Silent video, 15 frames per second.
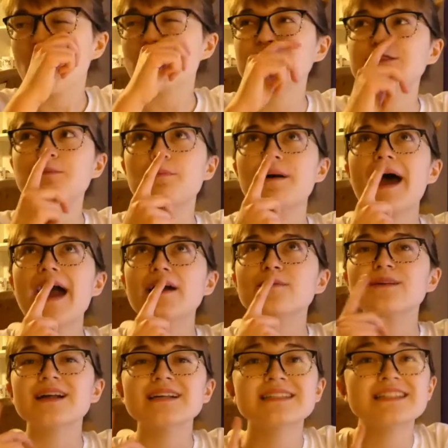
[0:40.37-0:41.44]
was
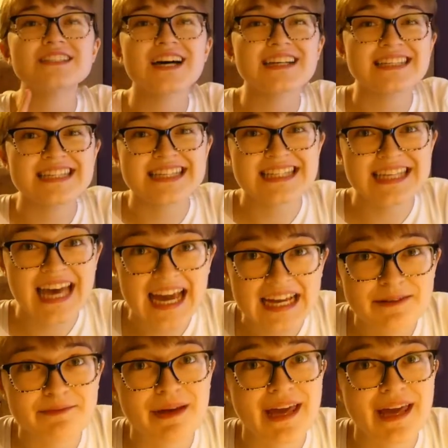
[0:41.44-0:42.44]
back when I still had side